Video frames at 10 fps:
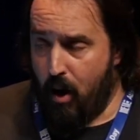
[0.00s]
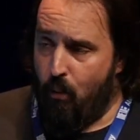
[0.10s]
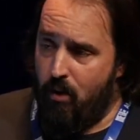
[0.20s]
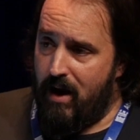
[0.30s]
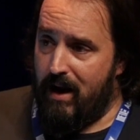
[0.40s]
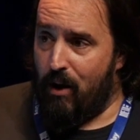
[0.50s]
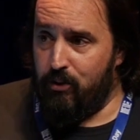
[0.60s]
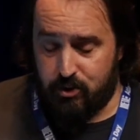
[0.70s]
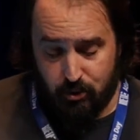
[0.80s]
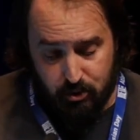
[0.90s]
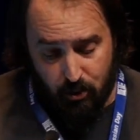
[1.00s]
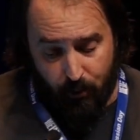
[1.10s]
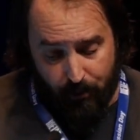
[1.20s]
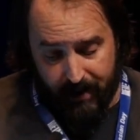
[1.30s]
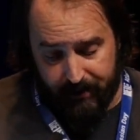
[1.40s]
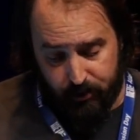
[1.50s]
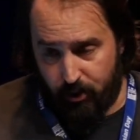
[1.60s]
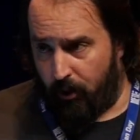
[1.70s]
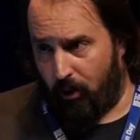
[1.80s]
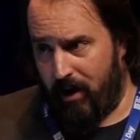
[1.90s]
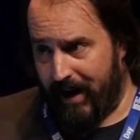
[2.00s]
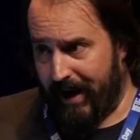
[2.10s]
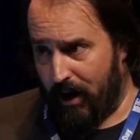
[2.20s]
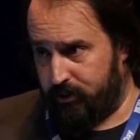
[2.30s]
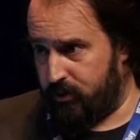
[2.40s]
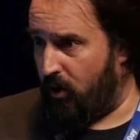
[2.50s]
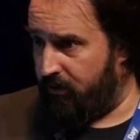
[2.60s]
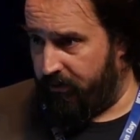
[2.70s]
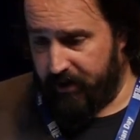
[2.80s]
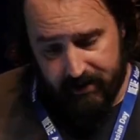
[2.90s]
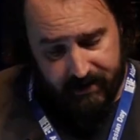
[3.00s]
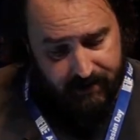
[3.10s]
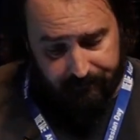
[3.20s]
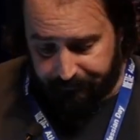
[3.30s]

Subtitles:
will allow you to create your own layout of fields.